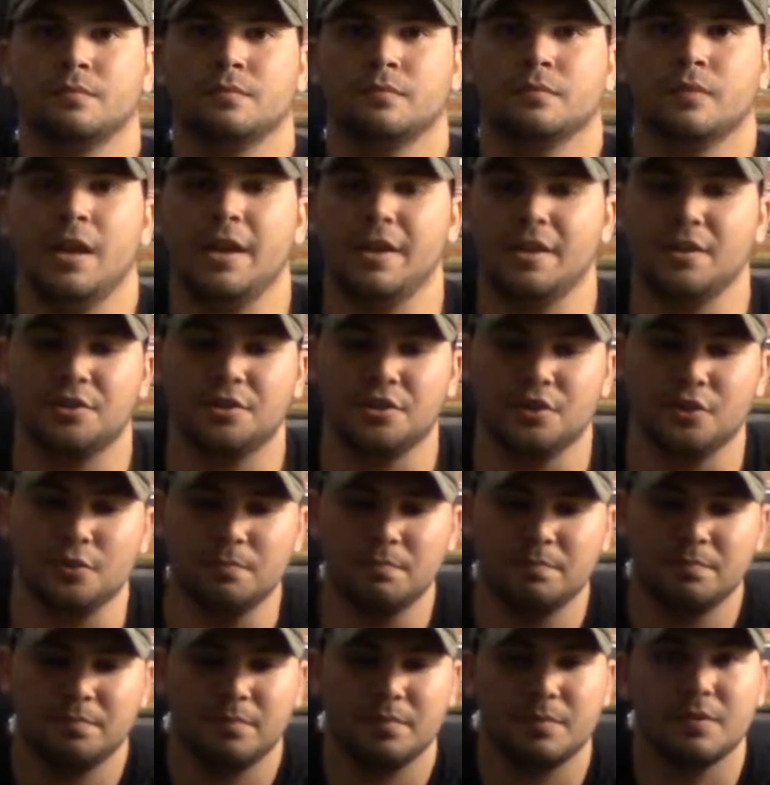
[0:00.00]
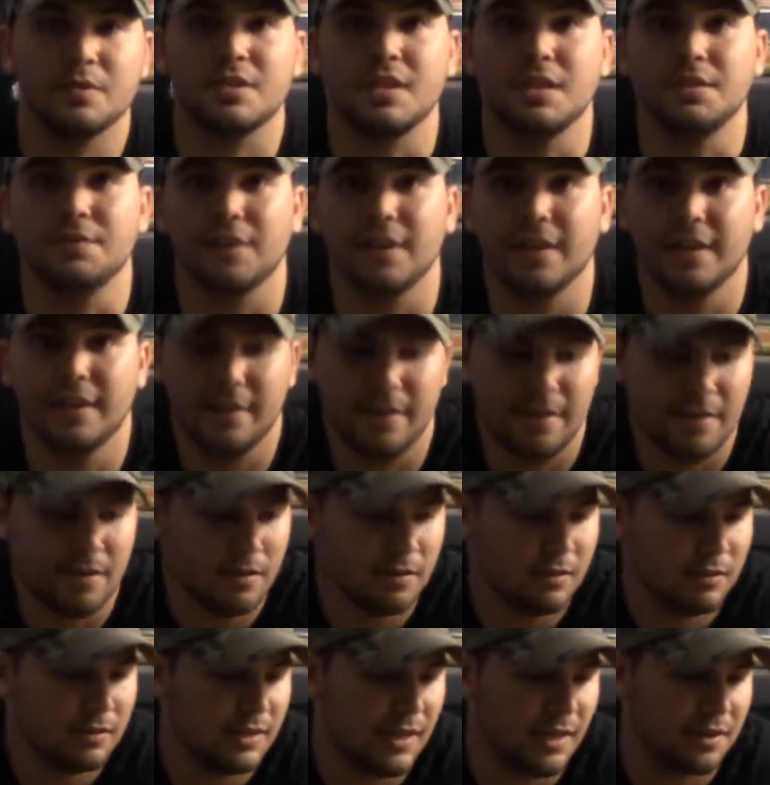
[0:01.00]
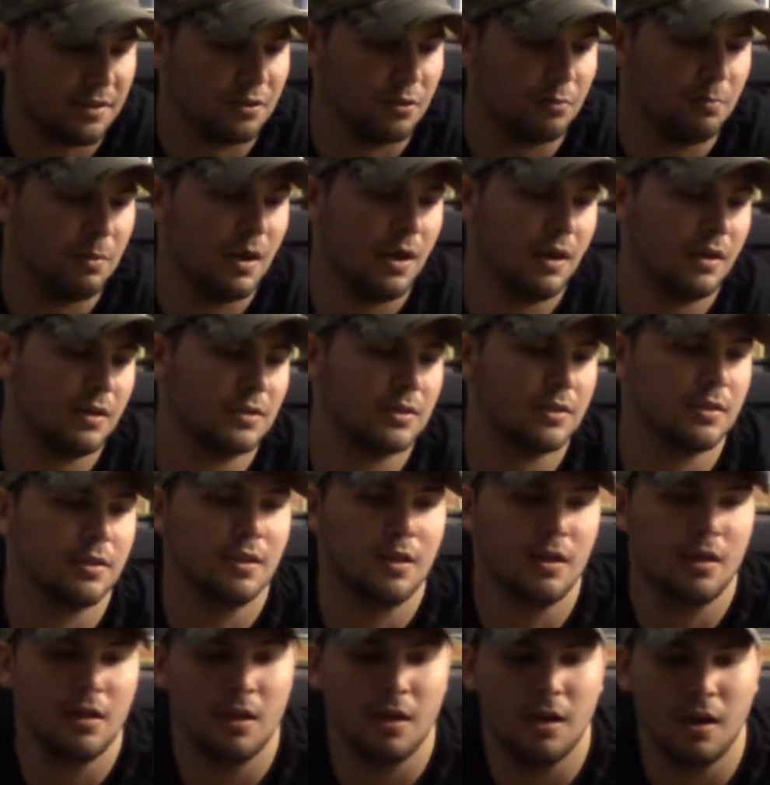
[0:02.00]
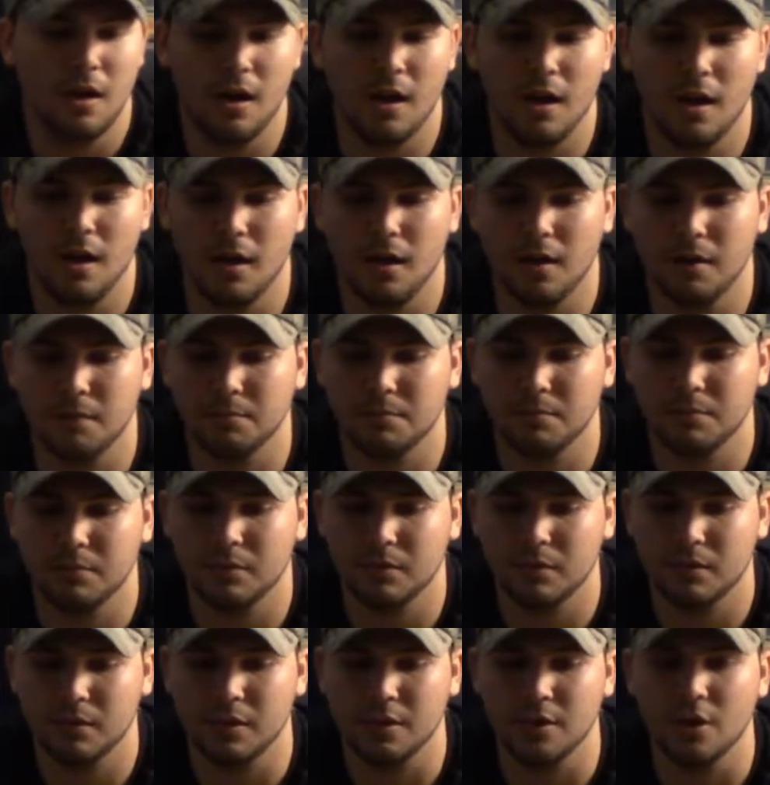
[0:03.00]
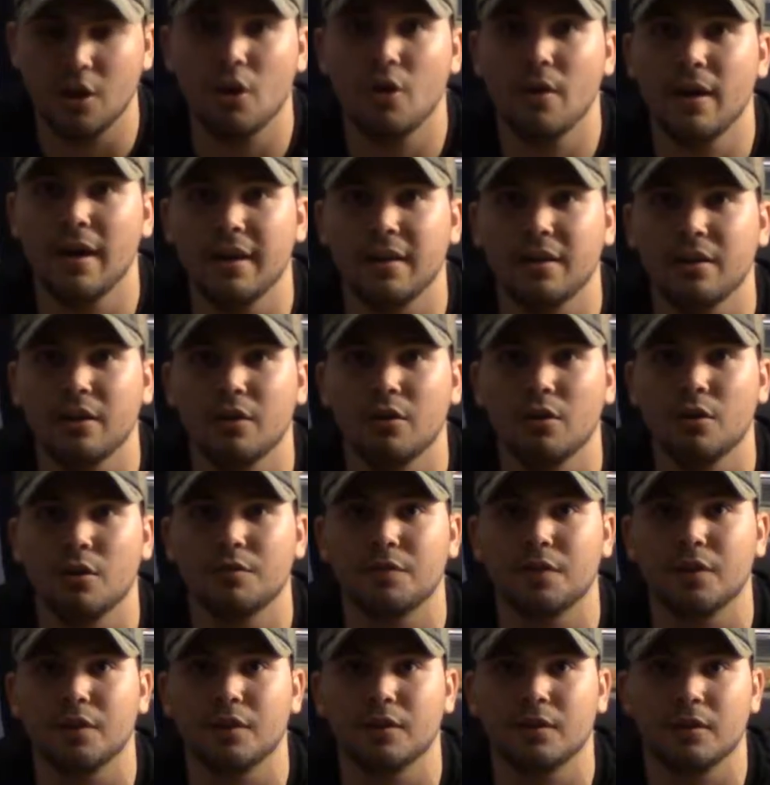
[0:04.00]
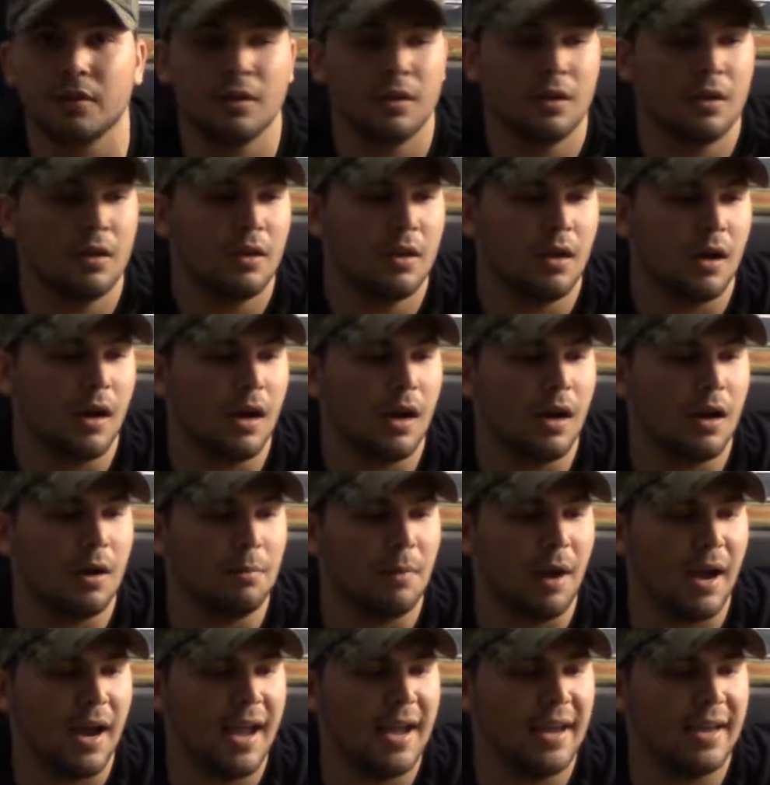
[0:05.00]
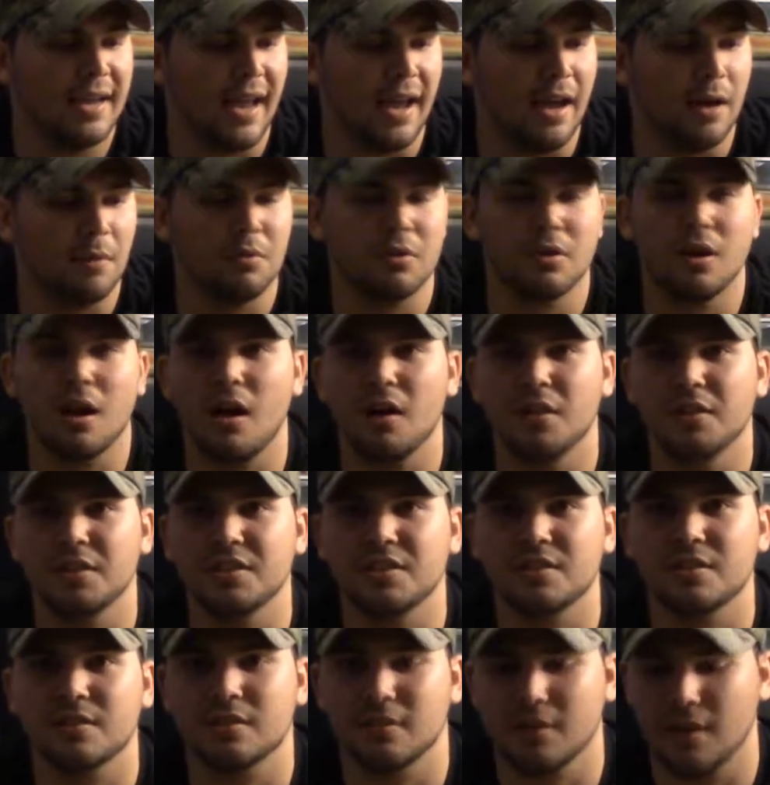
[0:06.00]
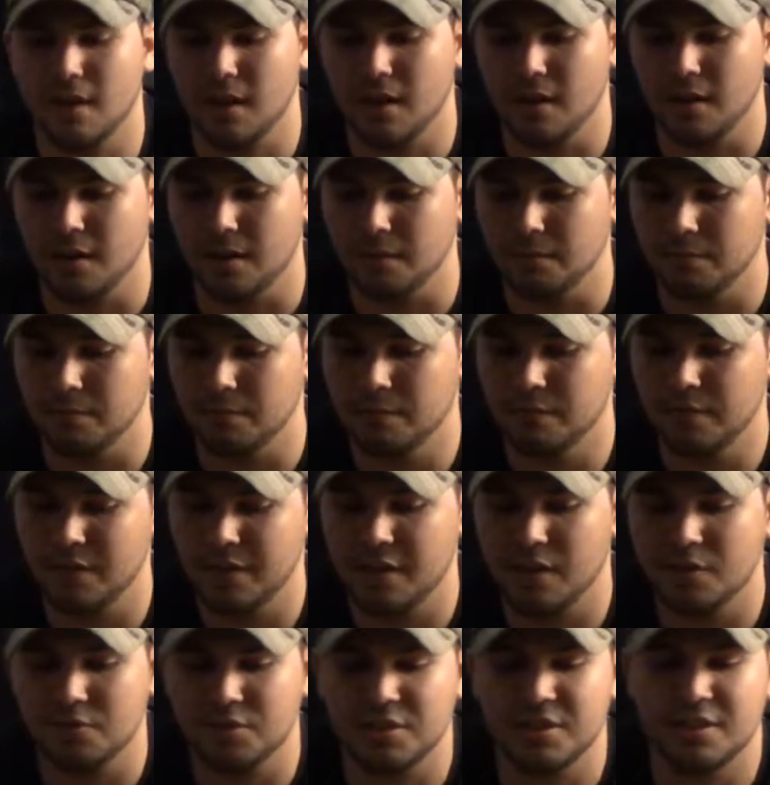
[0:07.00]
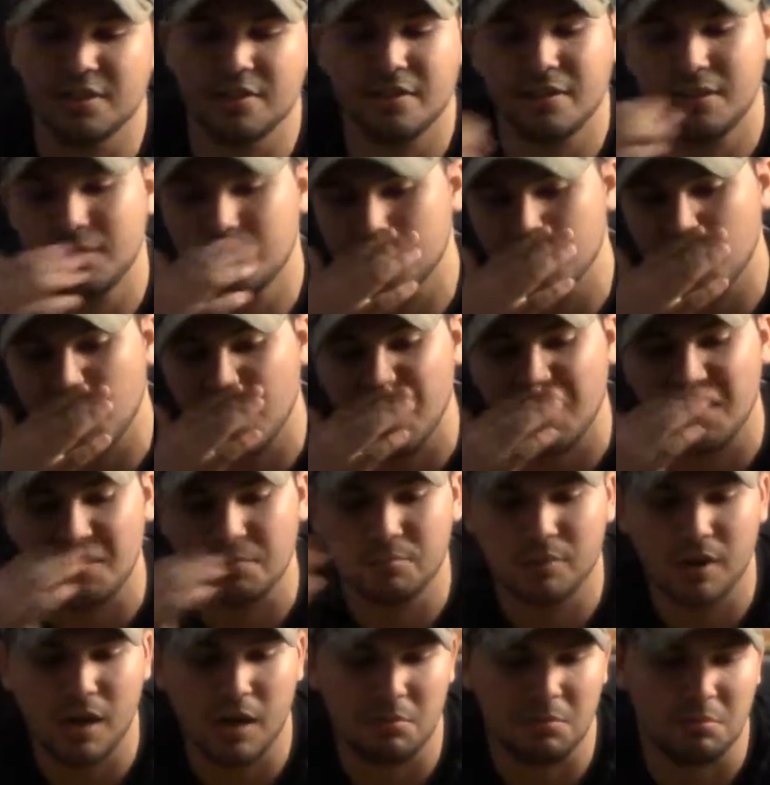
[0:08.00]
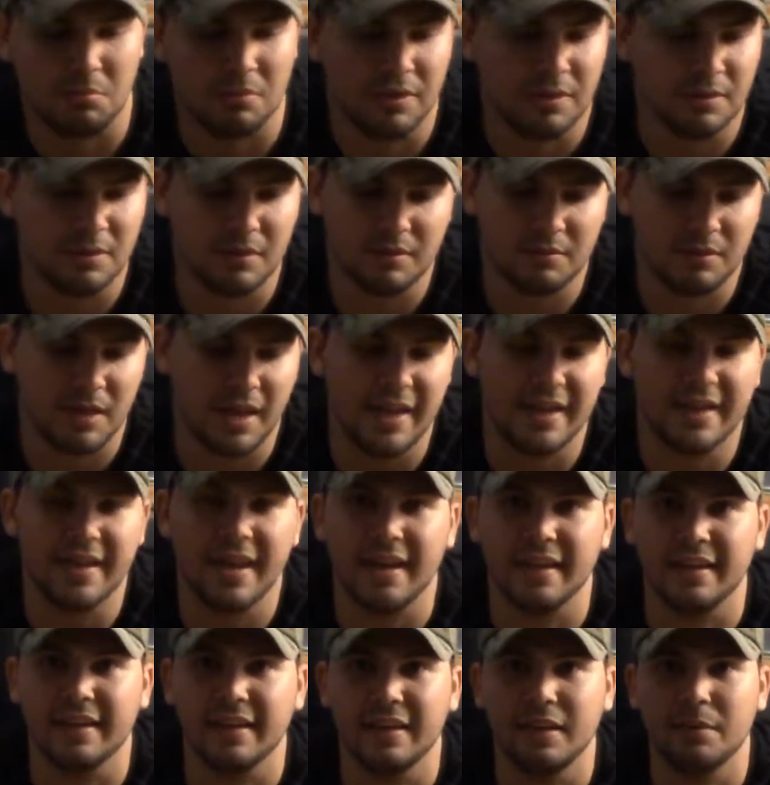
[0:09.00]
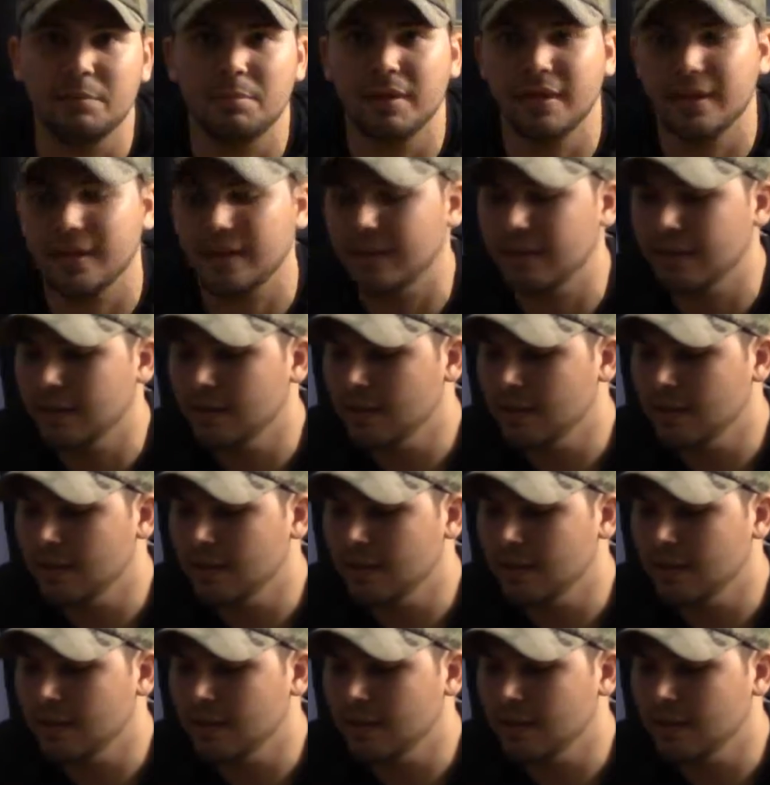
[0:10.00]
Hey YouTube, Steve again here, Tactical Pause. Gonna go ahead and go over my AK. I'm gonna call this video series probably AK Guinea Pig.